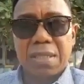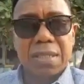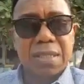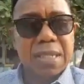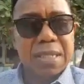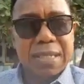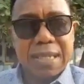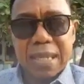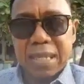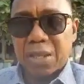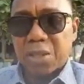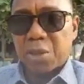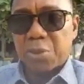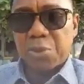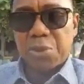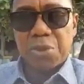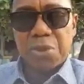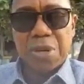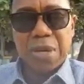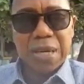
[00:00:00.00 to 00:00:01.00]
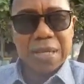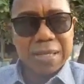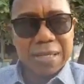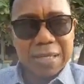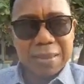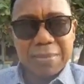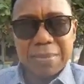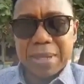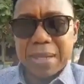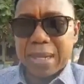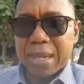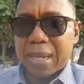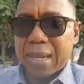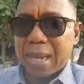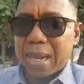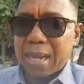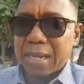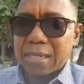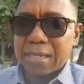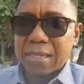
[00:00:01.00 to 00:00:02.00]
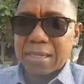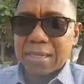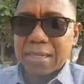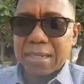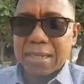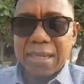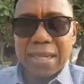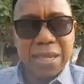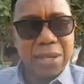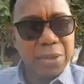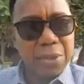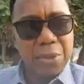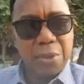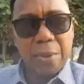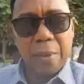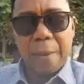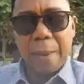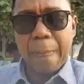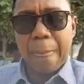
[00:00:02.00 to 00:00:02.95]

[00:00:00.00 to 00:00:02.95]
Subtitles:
And that no more as a maker ask and no.